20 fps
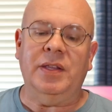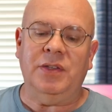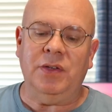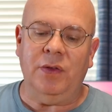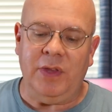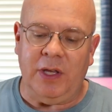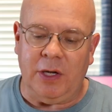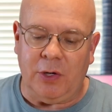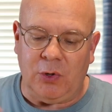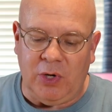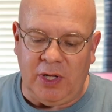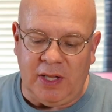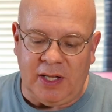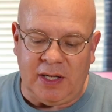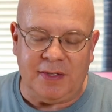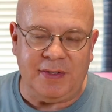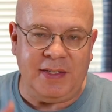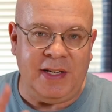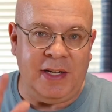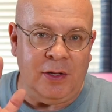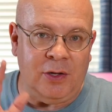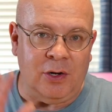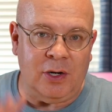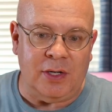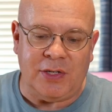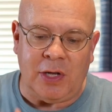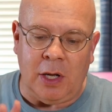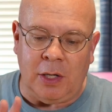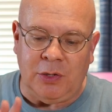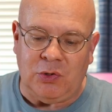so the acrylic sealer
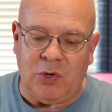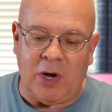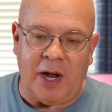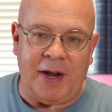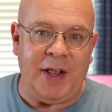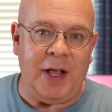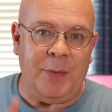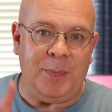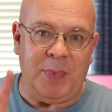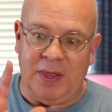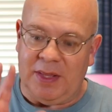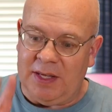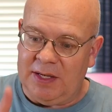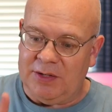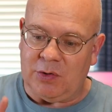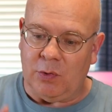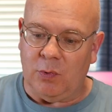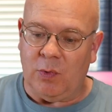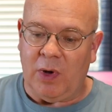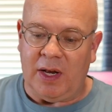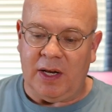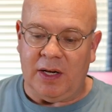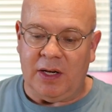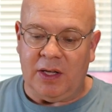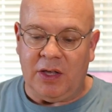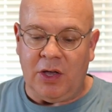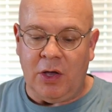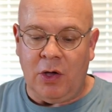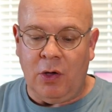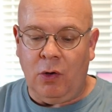is all dried up and these are ready to
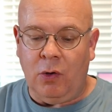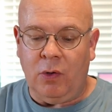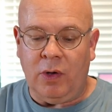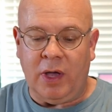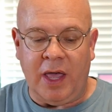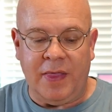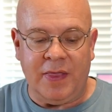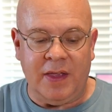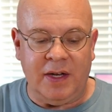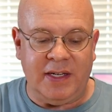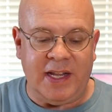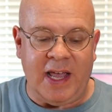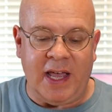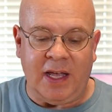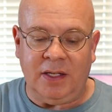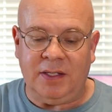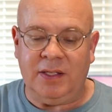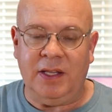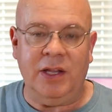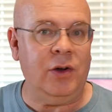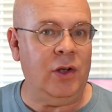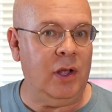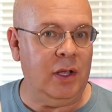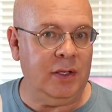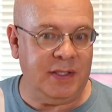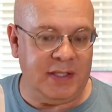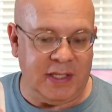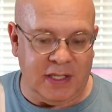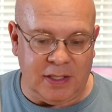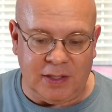go, and the decks, they're all
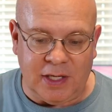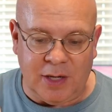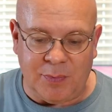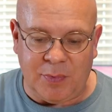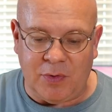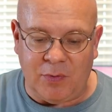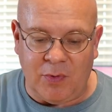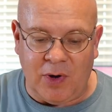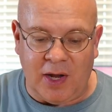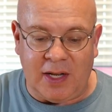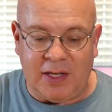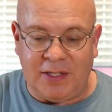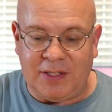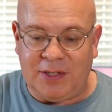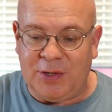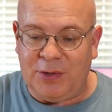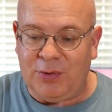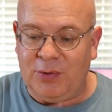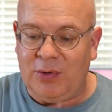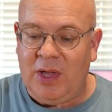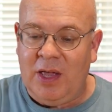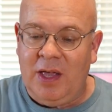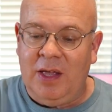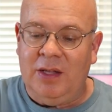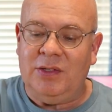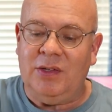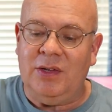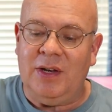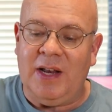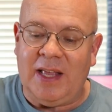sealed up and ready too.
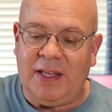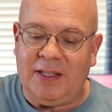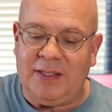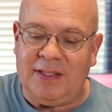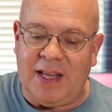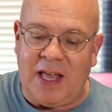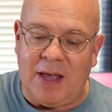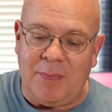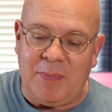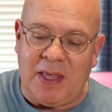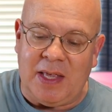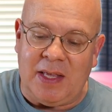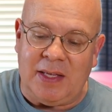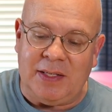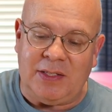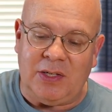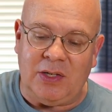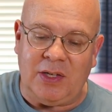So next step is to